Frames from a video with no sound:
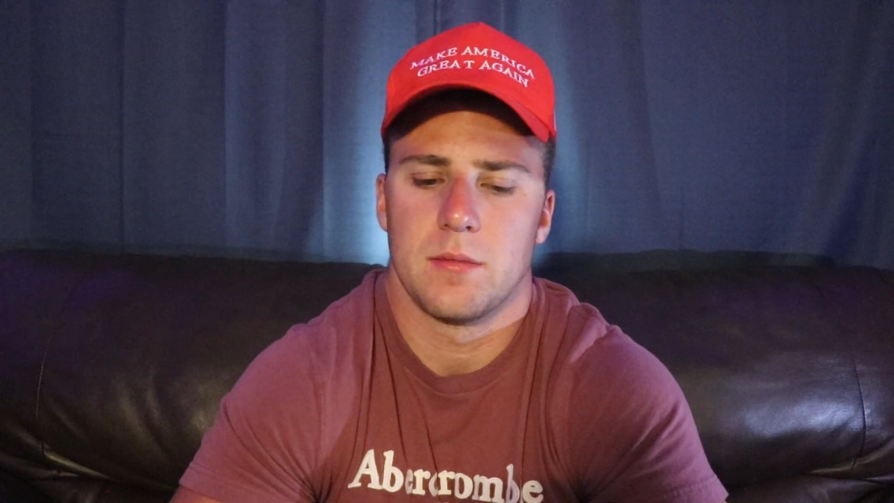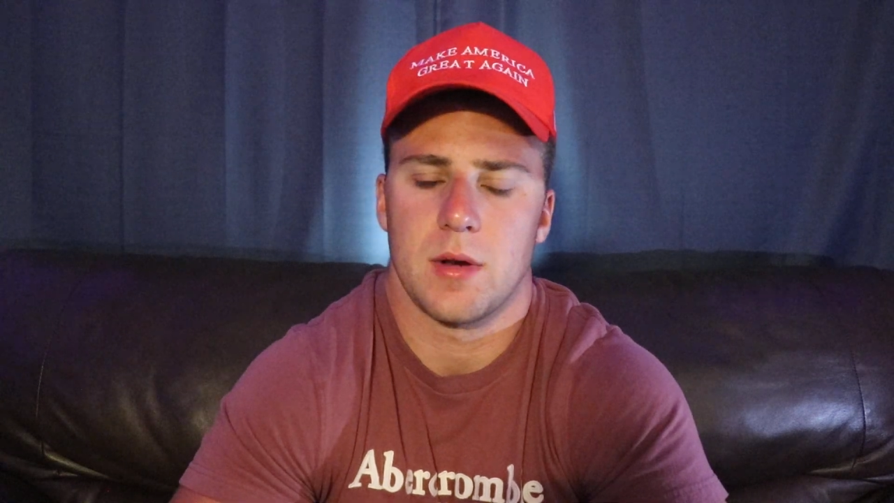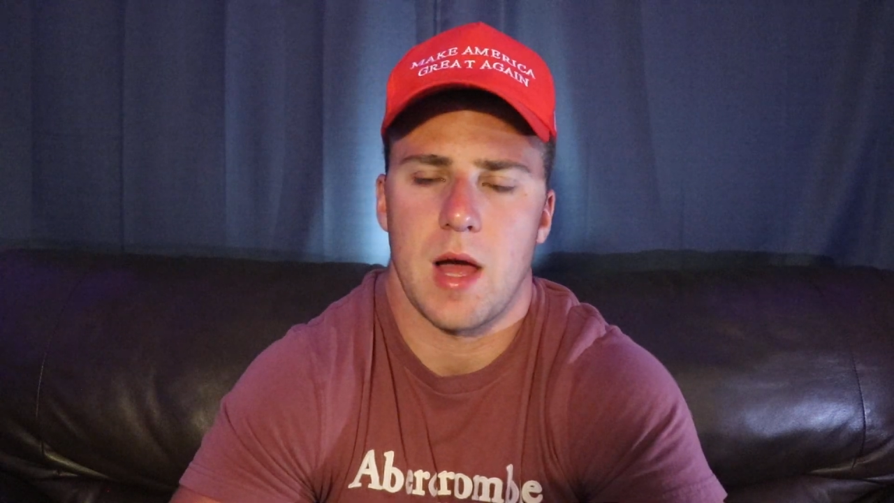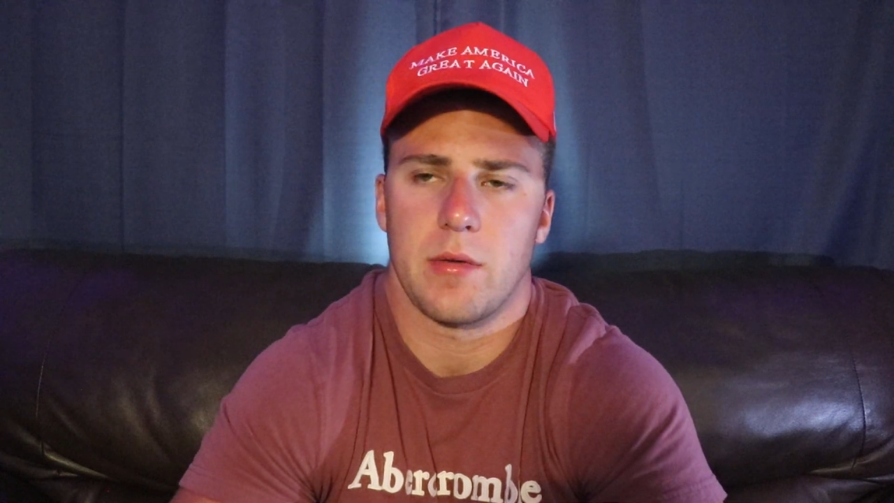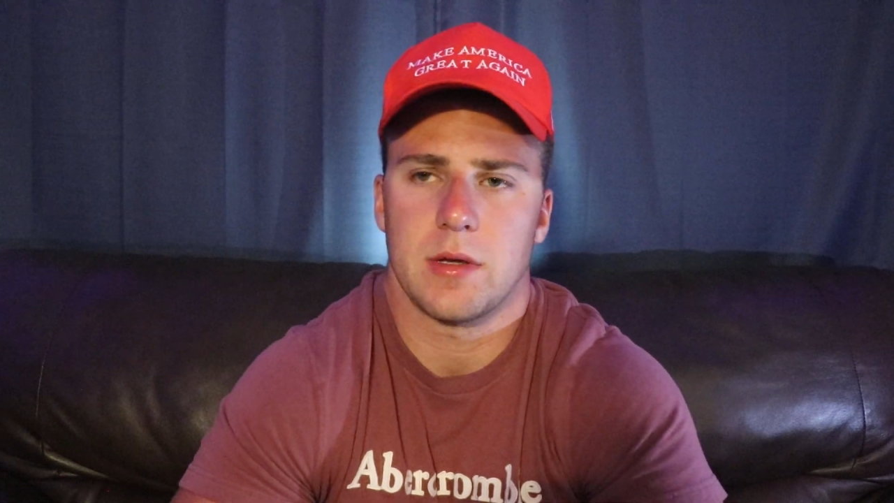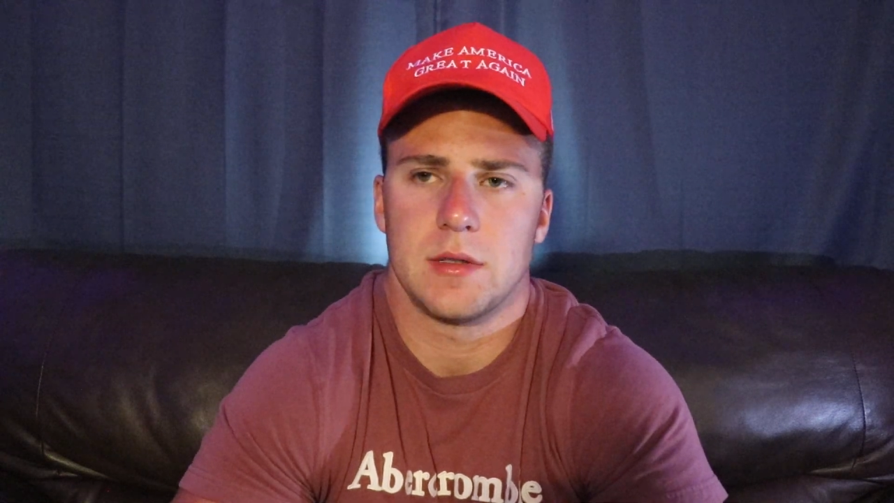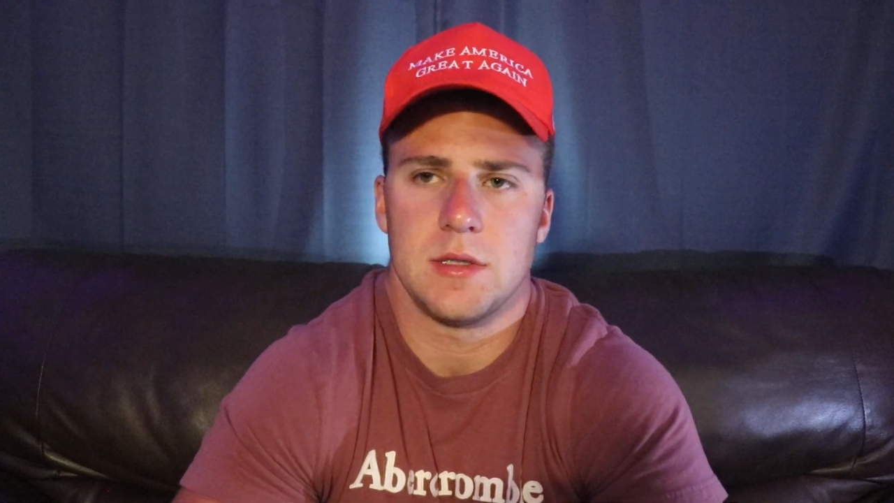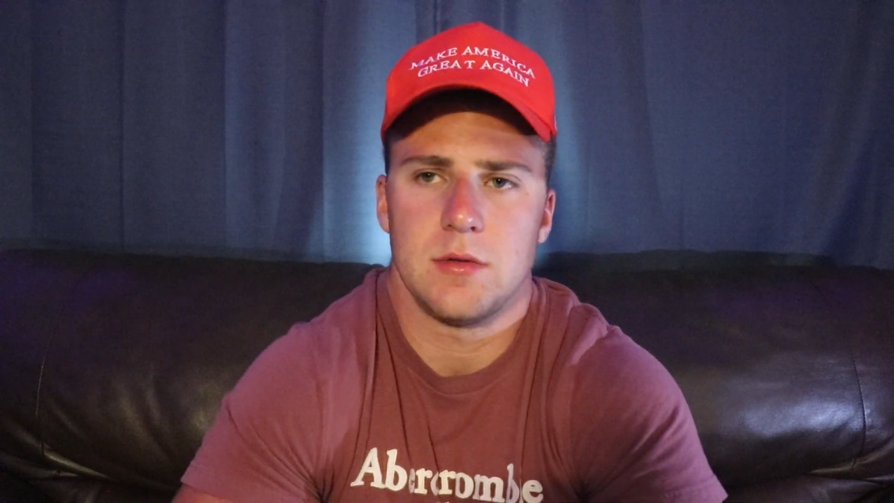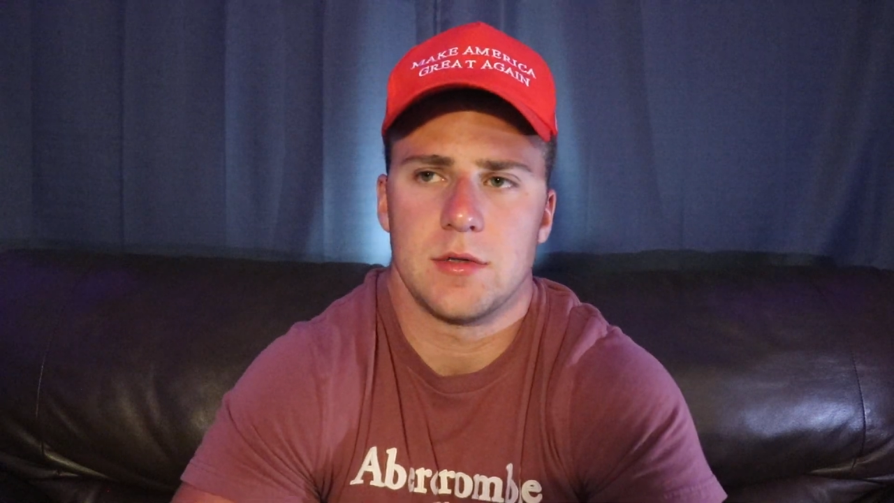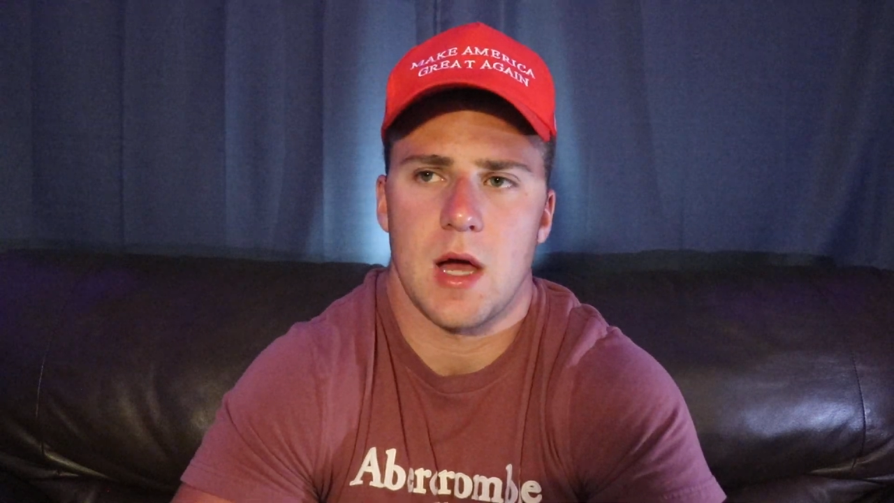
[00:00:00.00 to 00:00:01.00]
But I would
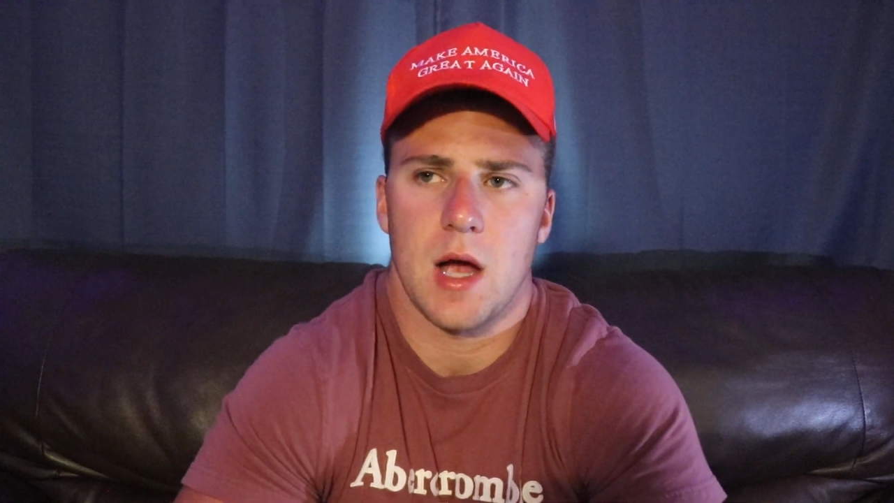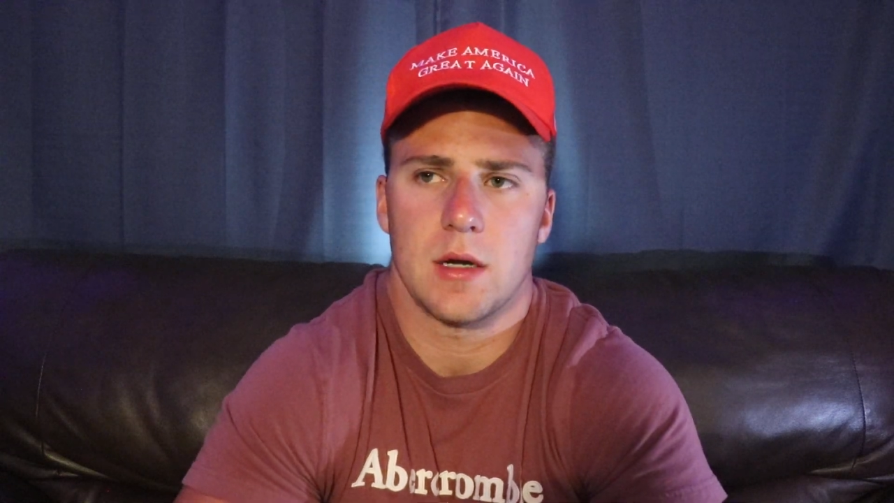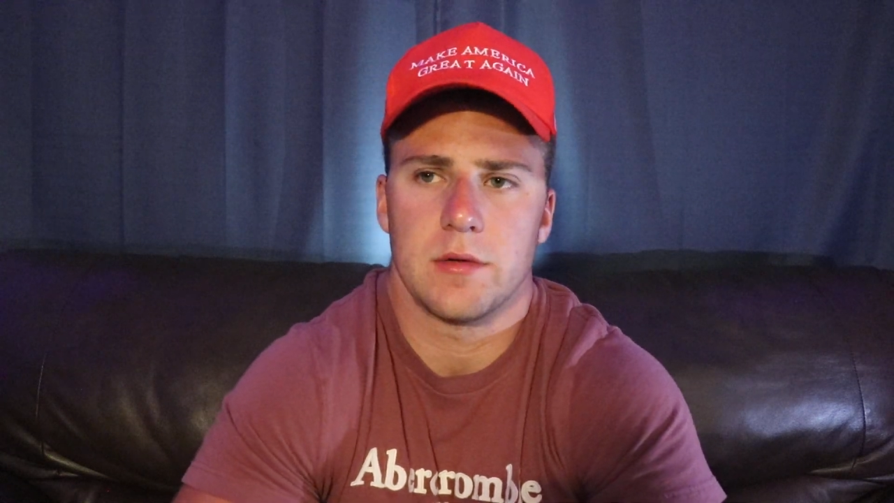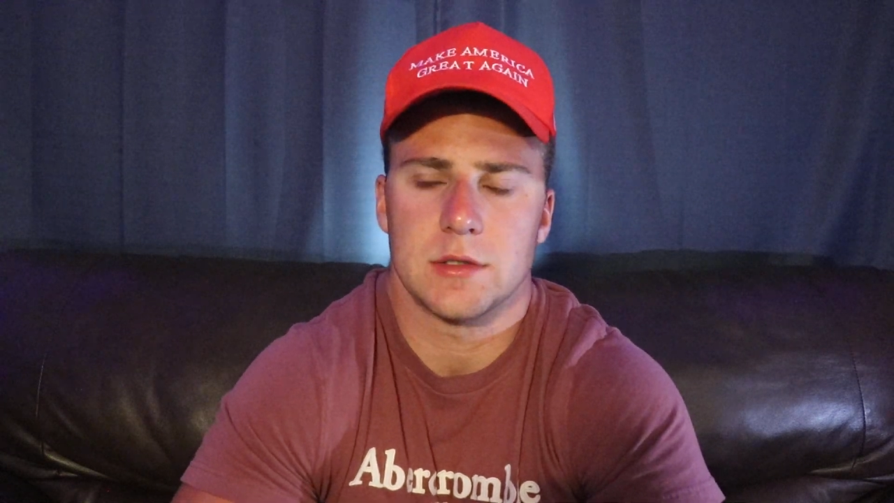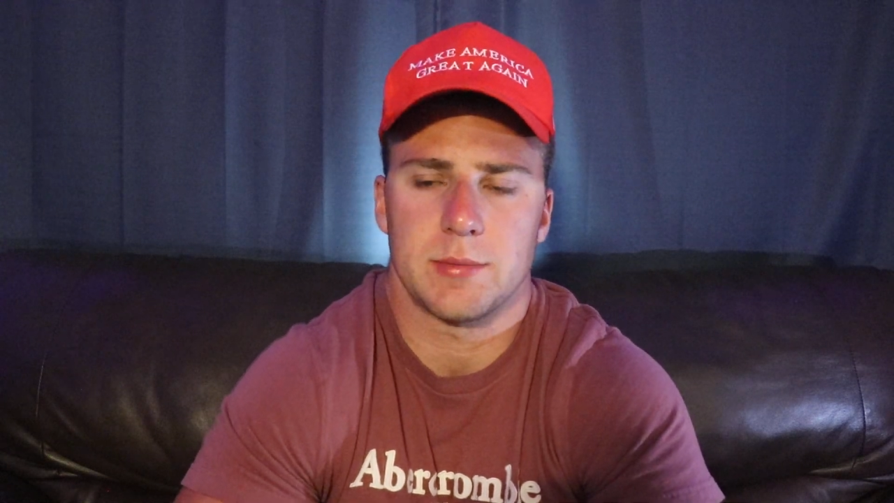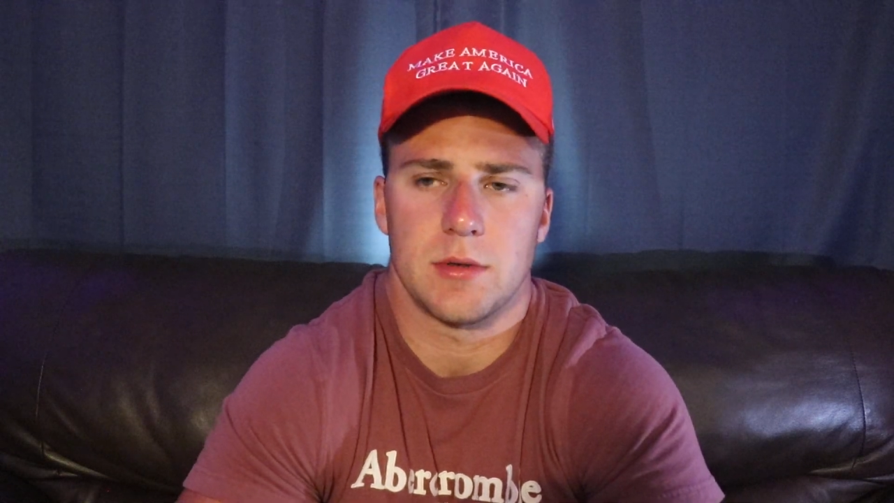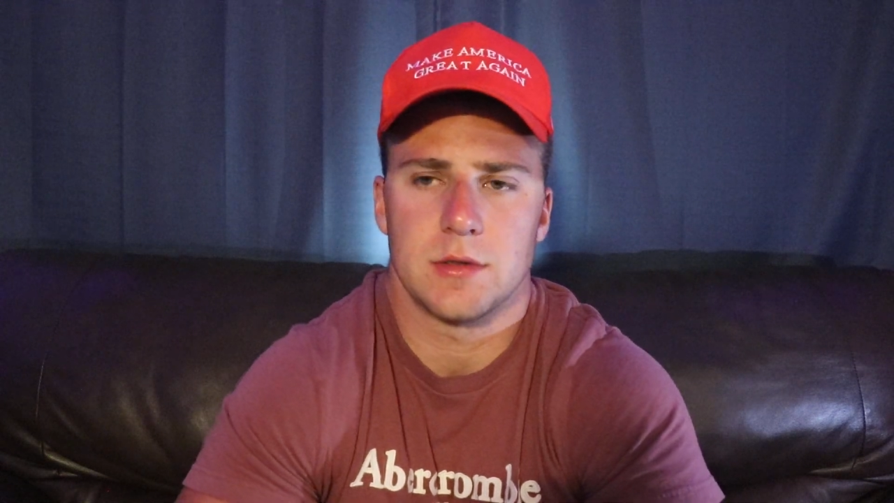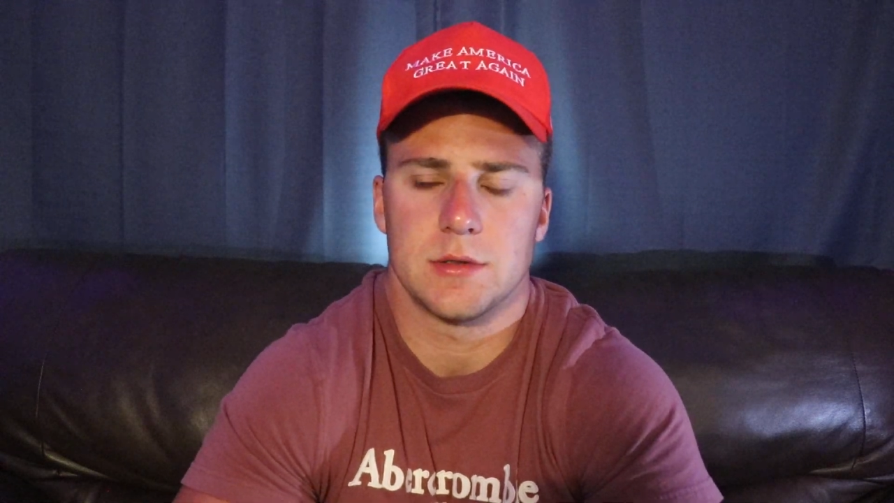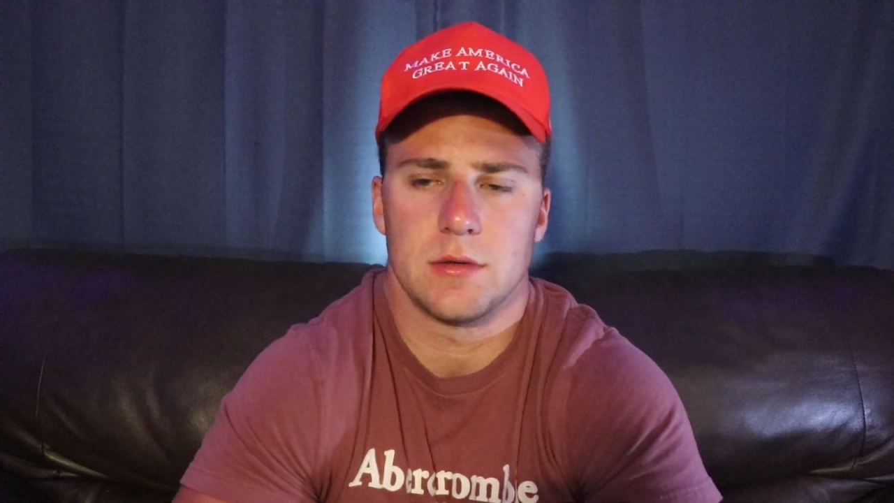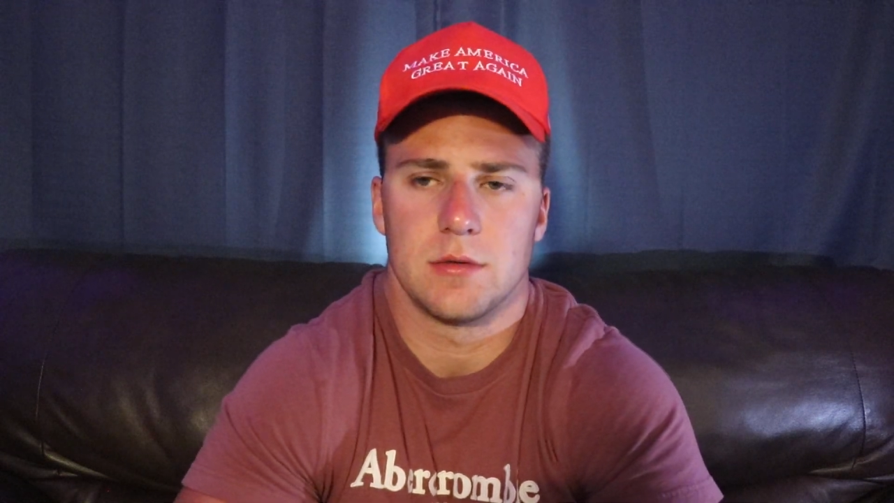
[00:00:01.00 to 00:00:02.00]
continue talking to this
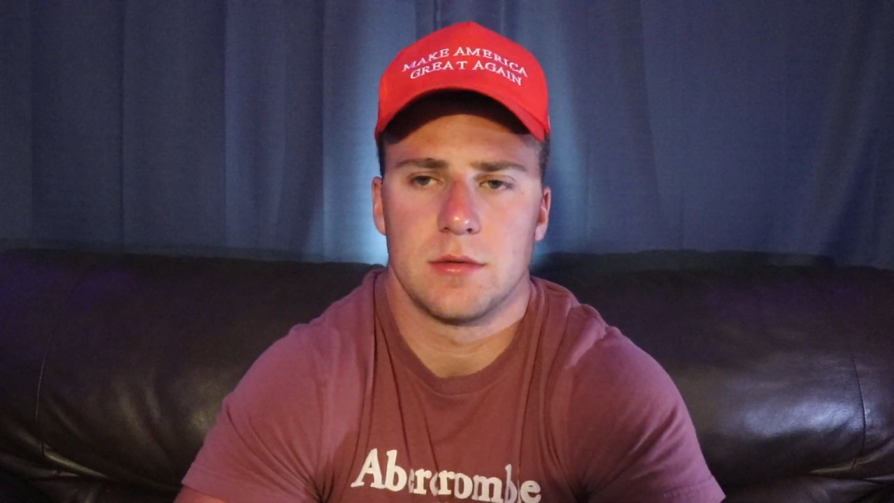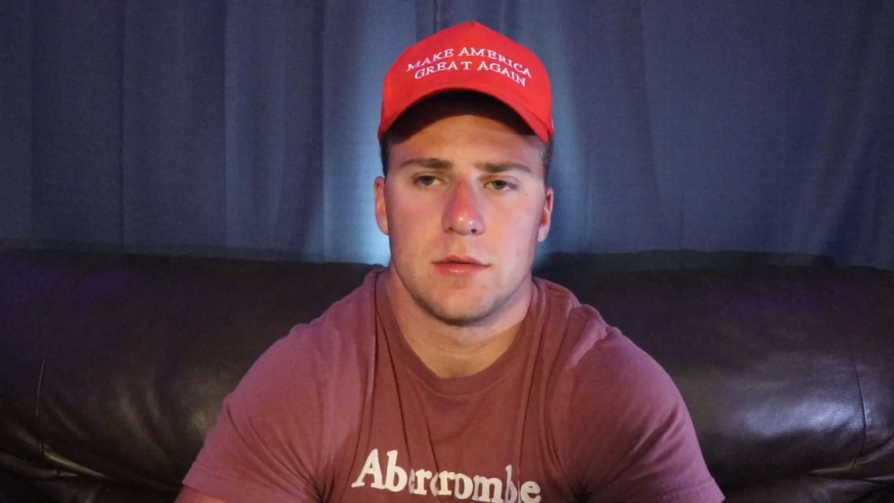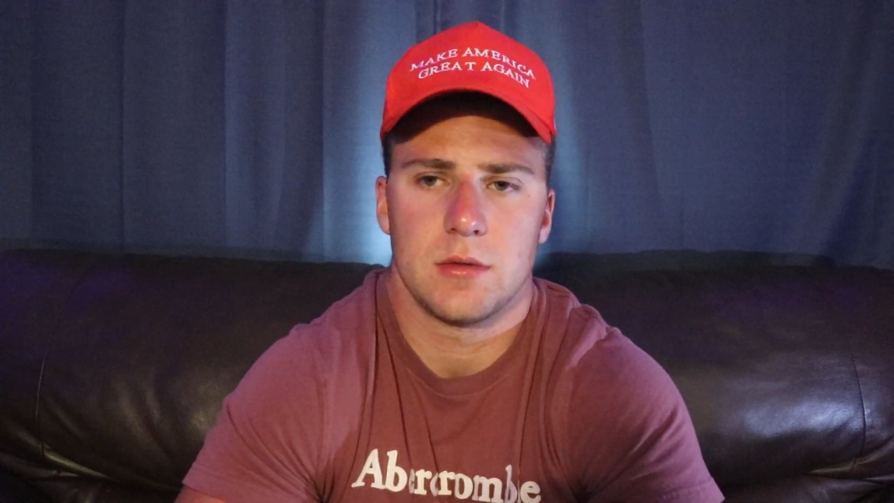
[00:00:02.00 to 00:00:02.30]
person,